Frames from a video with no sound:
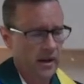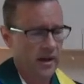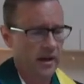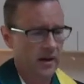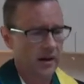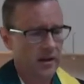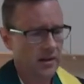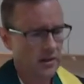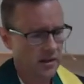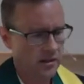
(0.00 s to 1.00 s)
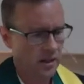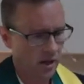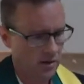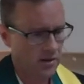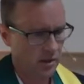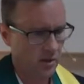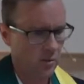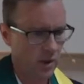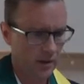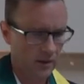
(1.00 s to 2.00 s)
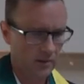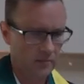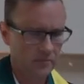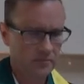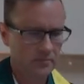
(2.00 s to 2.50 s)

it didn't go so well.